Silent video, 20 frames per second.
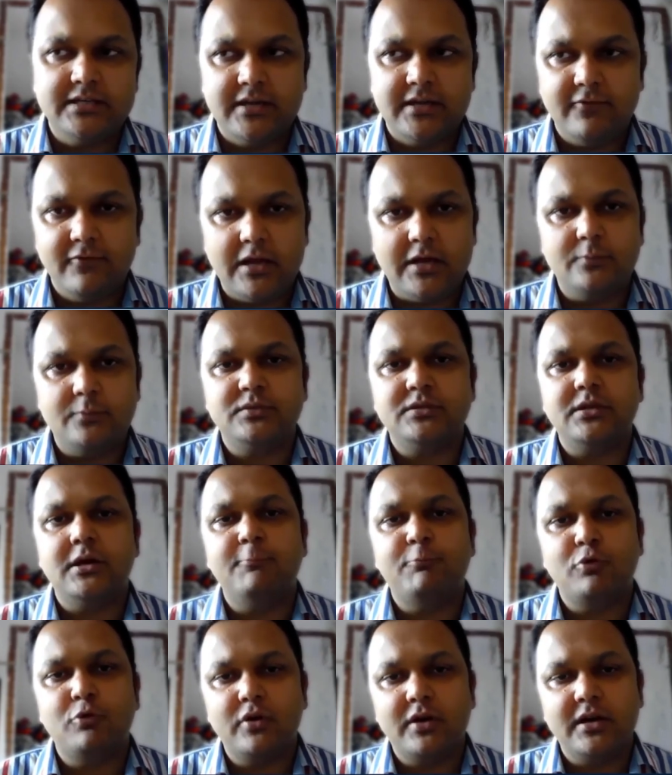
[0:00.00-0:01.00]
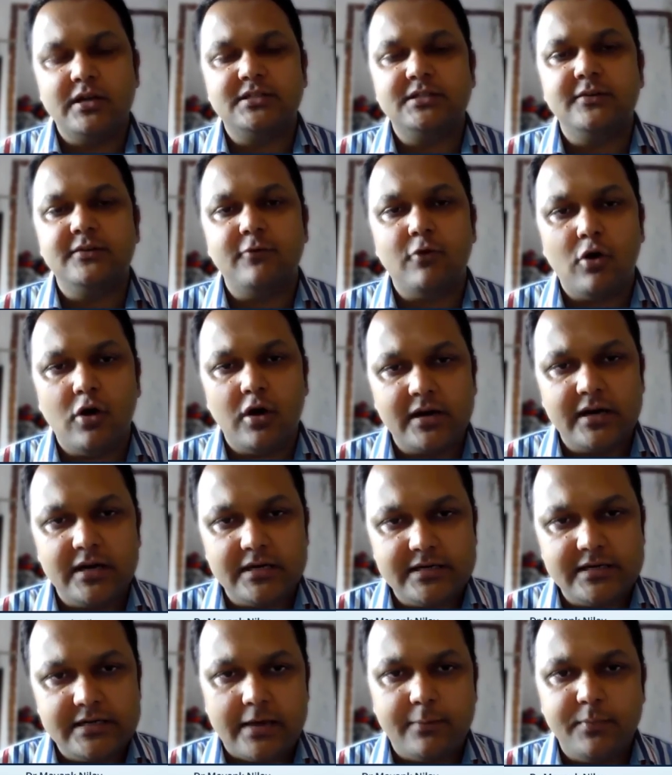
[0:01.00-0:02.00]
develops a progressive
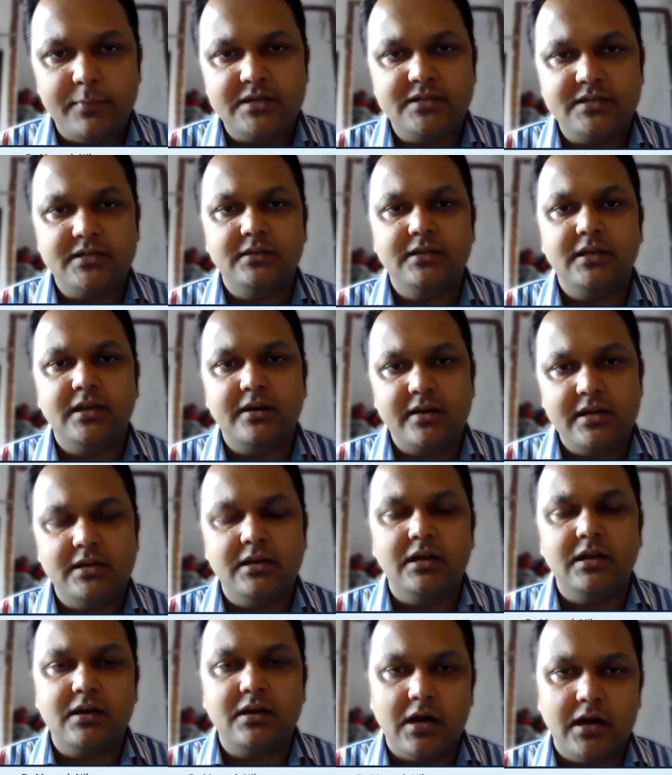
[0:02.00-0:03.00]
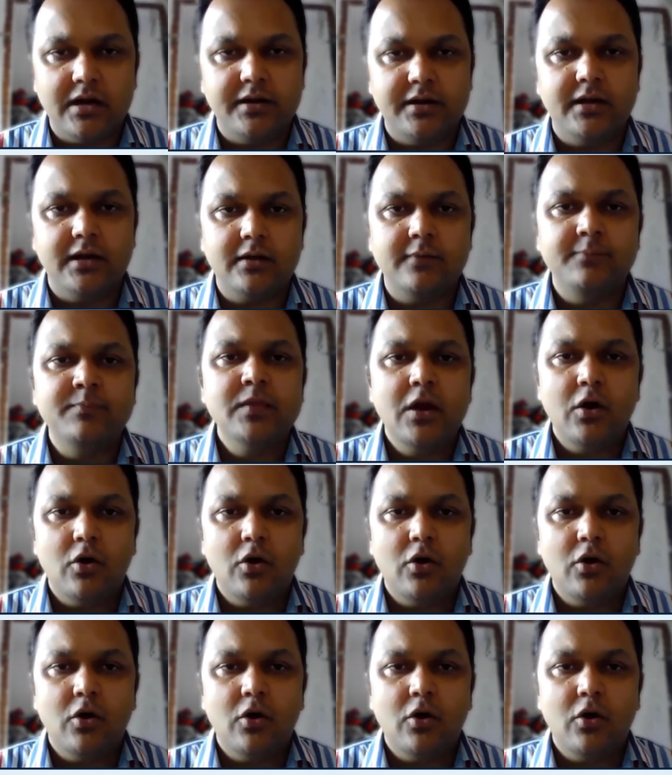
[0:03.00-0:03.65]
organ damage in the renal, cardiac,